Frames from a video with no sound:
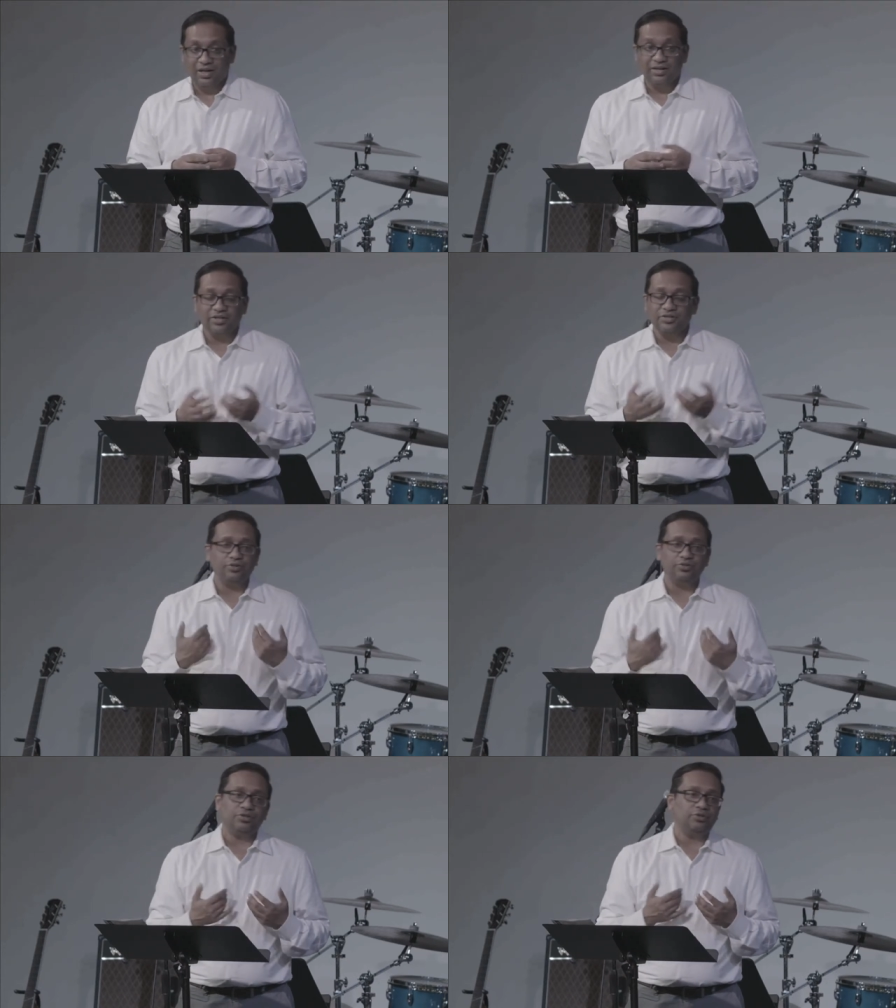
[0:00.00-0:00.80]
And that's
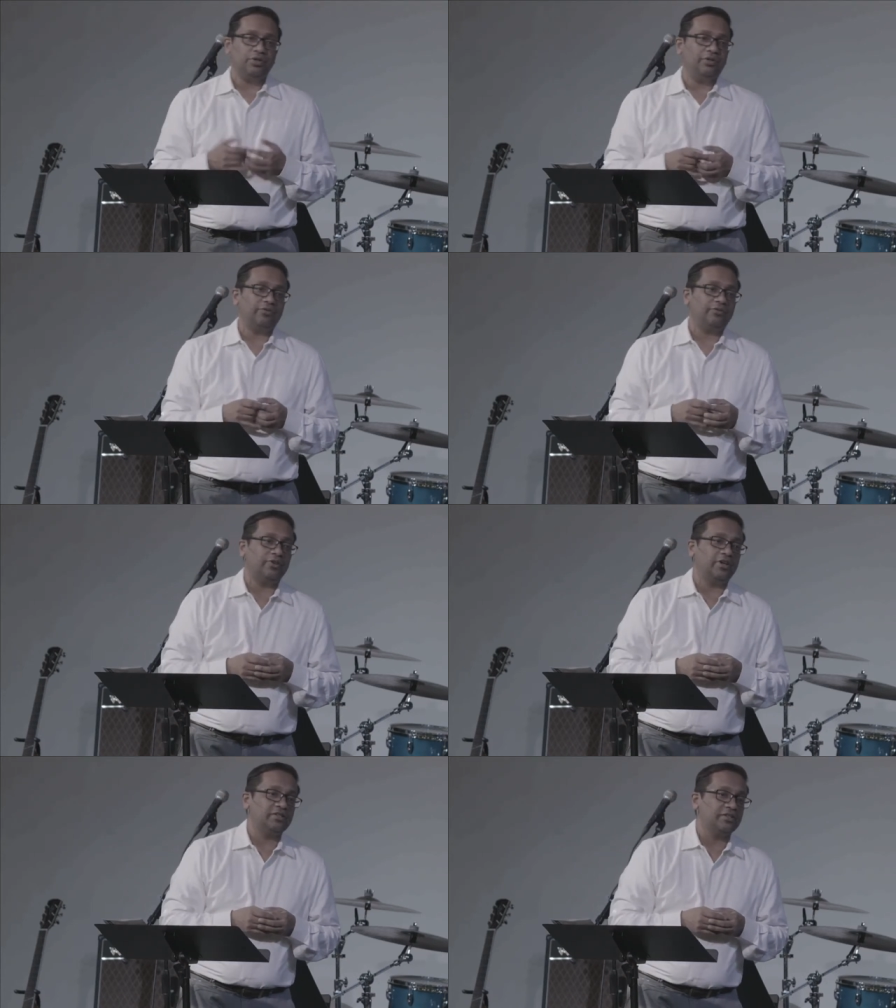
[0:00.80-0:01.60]
so true even for
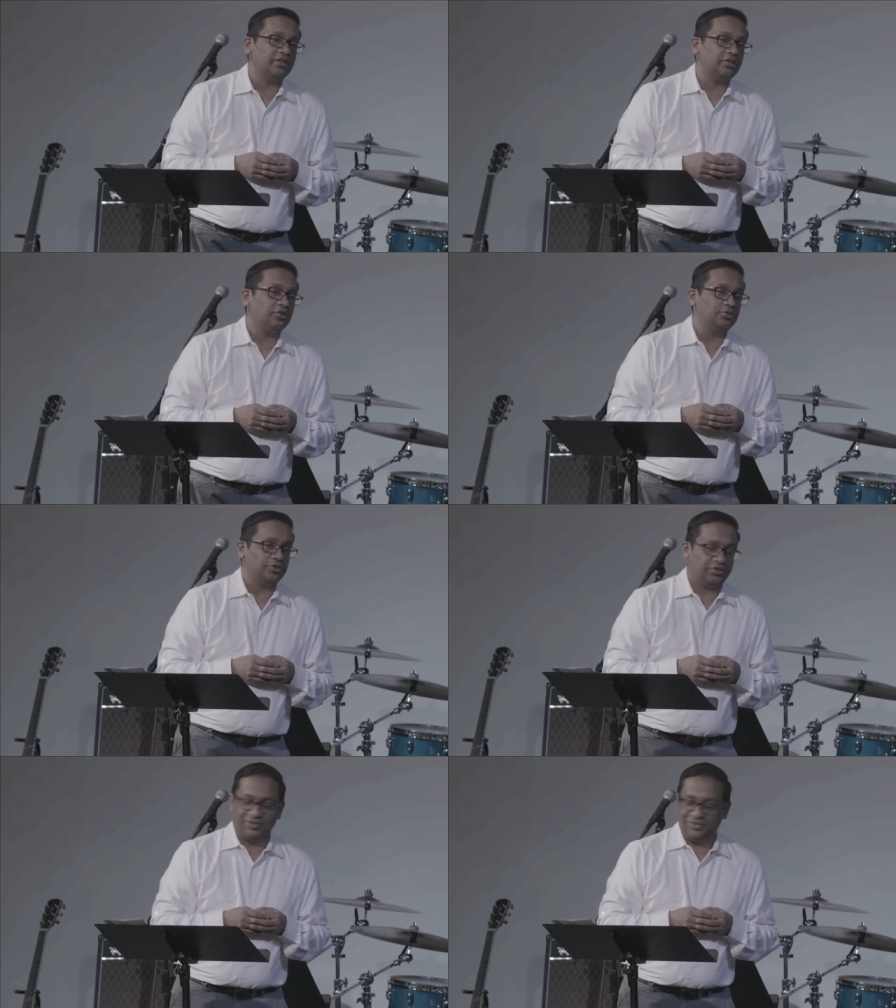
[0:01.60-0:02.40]
us in our culture.